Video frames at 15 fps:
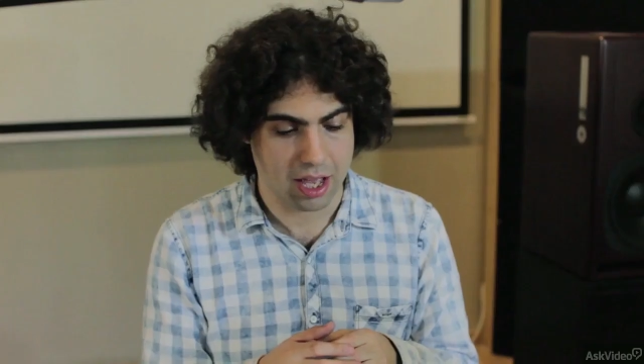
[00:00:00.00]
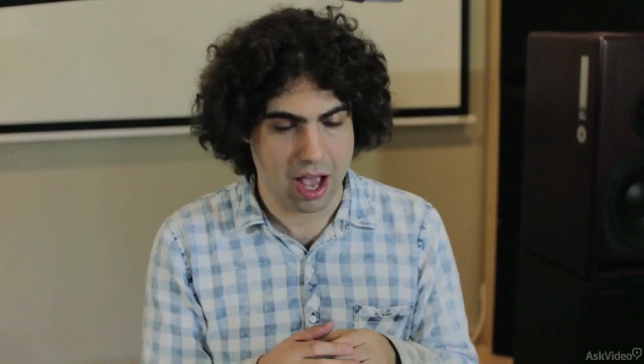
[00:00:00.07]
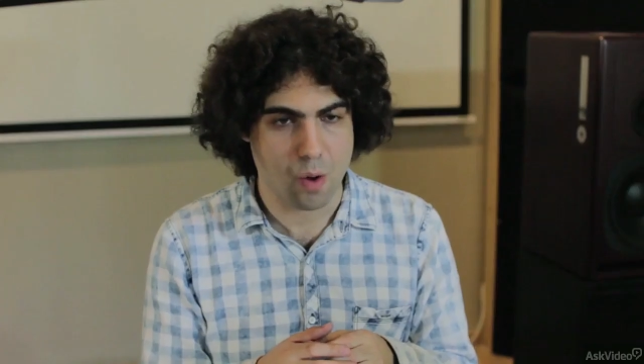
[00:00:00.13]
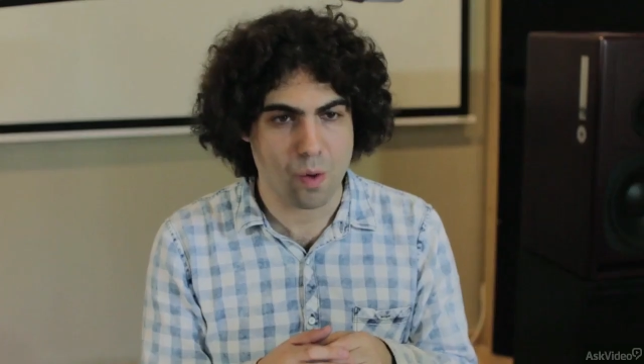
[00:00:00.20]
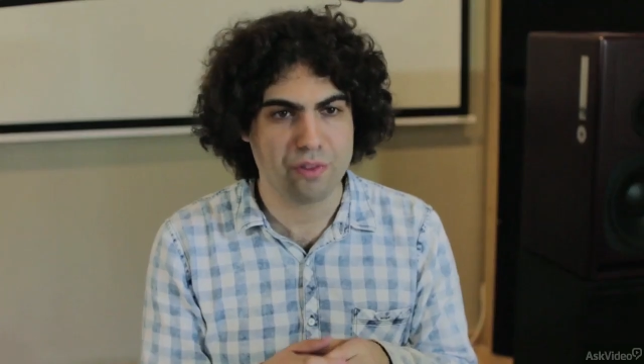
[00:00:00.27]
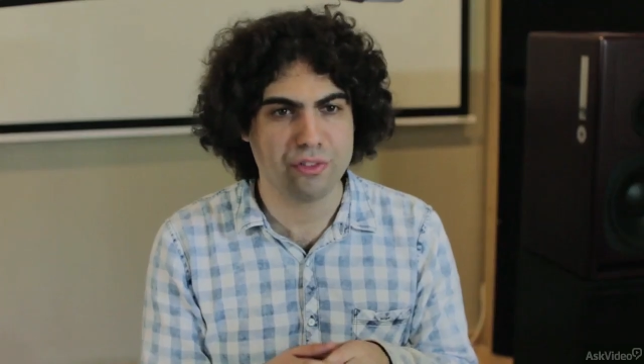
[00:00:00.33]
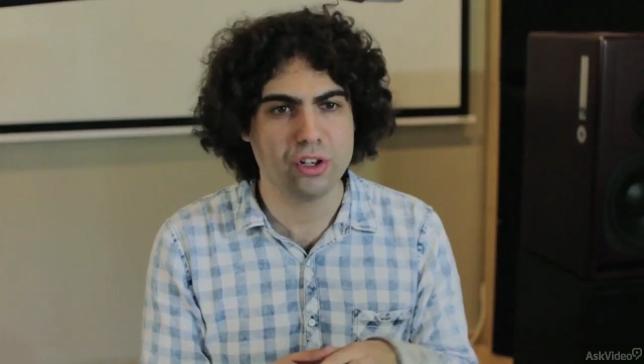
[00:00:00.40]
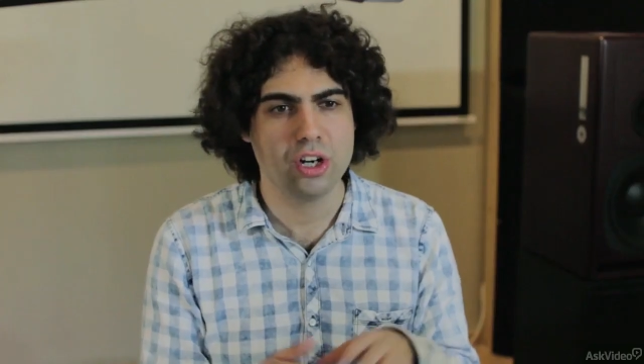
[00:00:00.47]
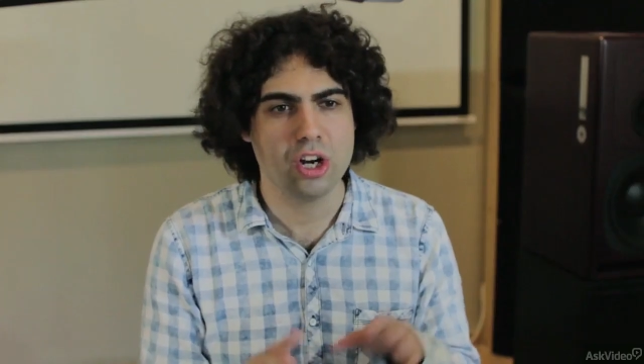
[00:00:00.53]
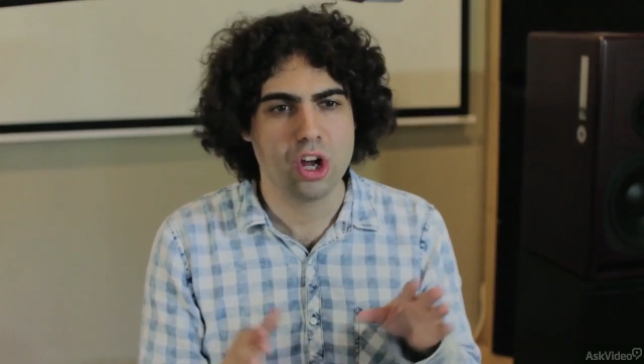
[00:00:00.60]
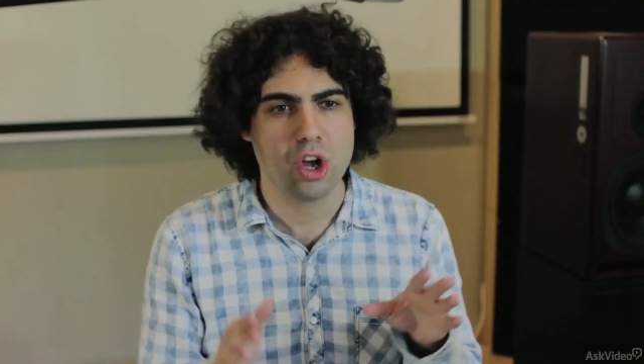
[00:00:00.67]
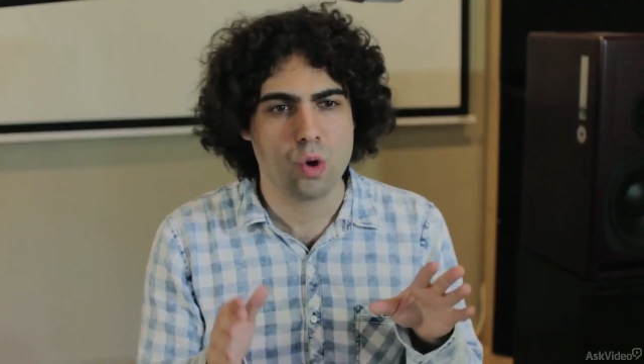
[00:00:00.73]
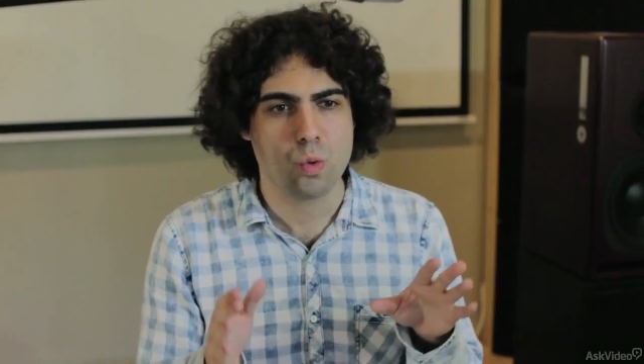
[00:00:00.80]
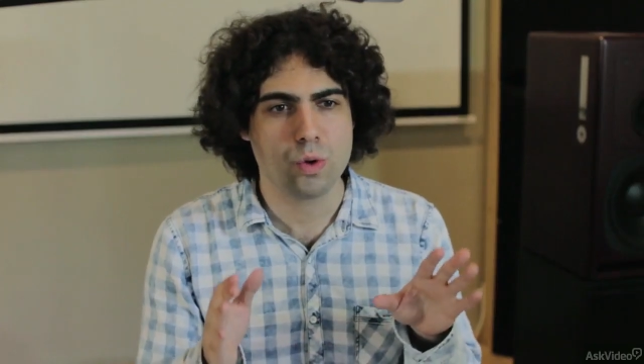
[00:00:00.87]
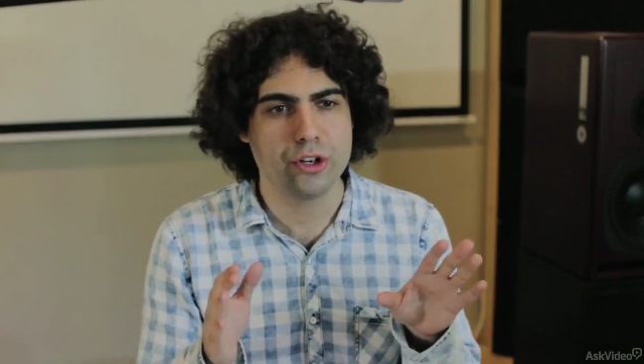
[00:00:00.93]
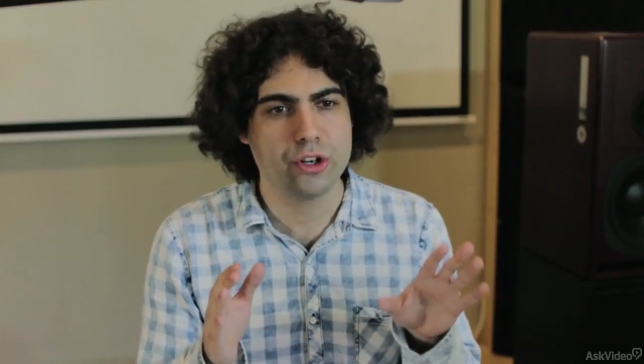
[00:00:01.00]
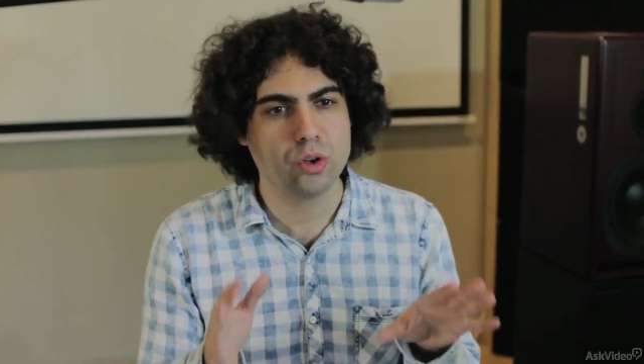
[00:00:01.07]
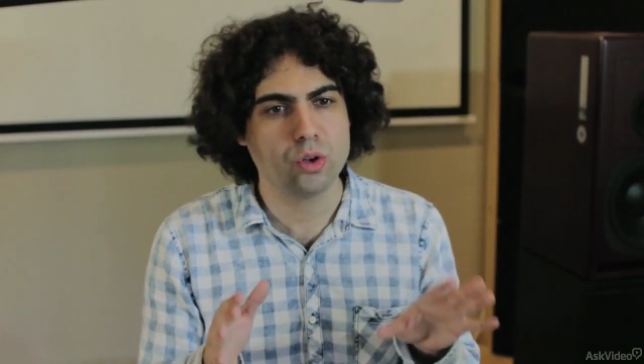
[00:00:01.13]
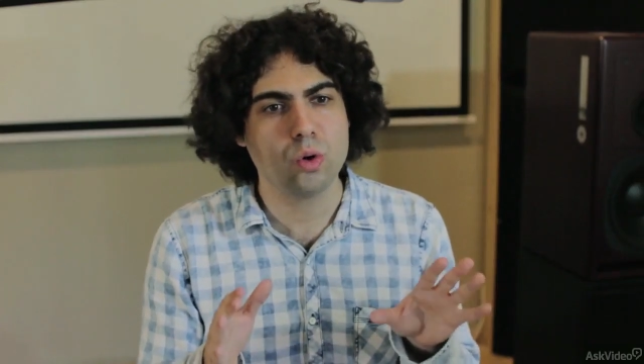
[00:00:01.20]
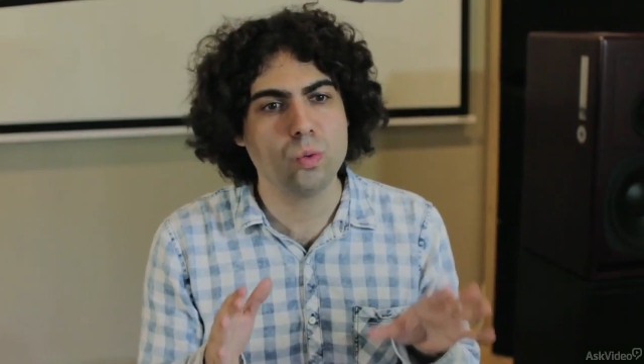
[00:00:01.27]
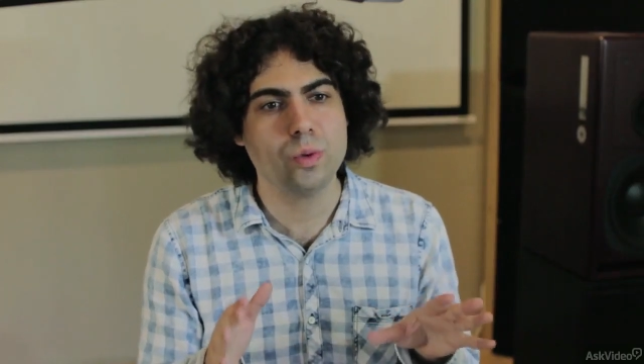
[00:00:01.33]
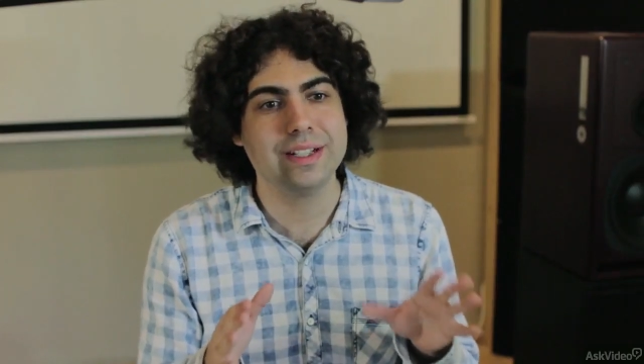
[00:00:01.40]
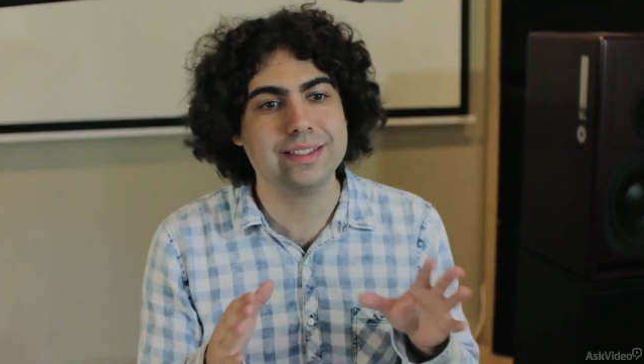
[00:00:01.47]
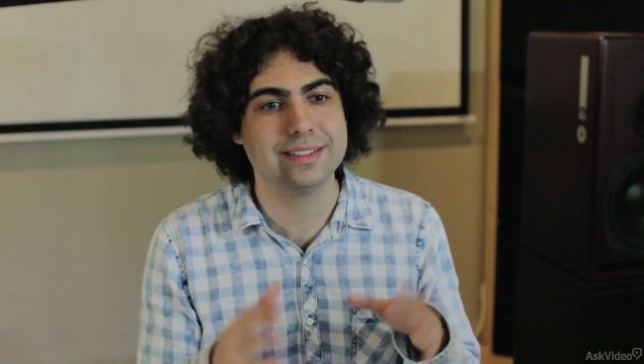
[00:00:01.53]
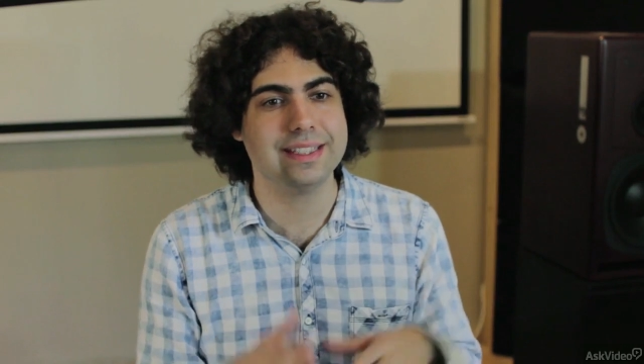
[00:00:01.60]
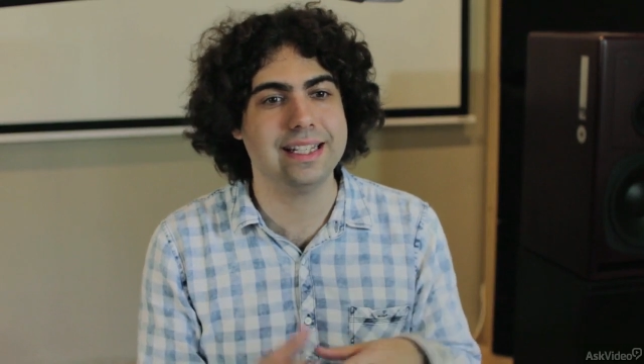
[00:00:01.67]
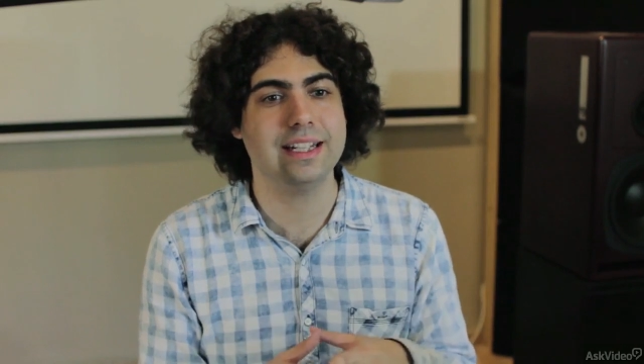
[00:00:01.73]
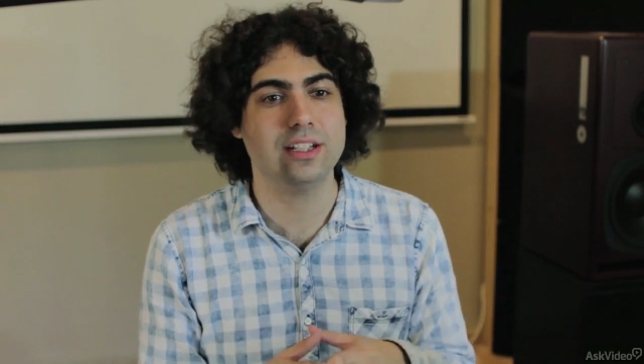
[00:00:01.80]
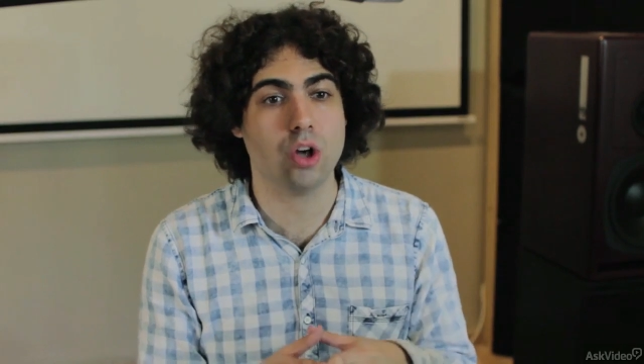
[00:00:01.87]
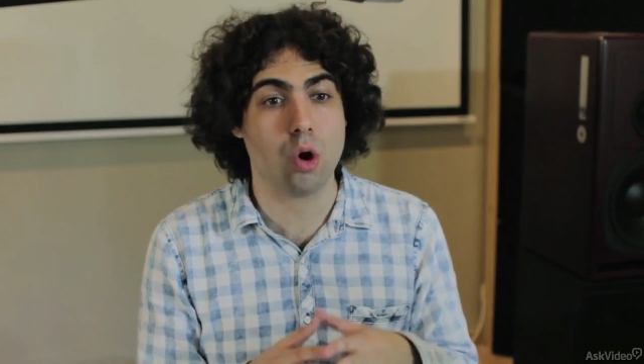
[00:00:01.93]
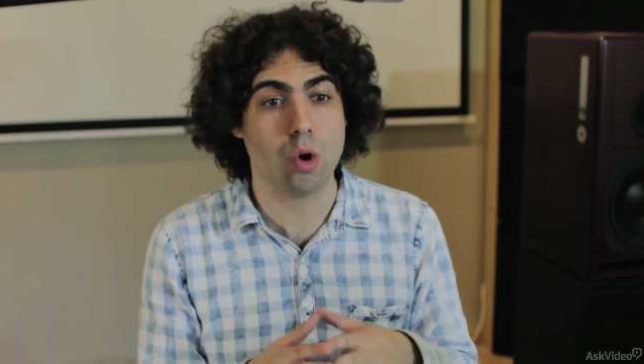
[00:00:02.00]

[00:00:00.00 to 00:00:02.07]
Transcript: However, we don't always need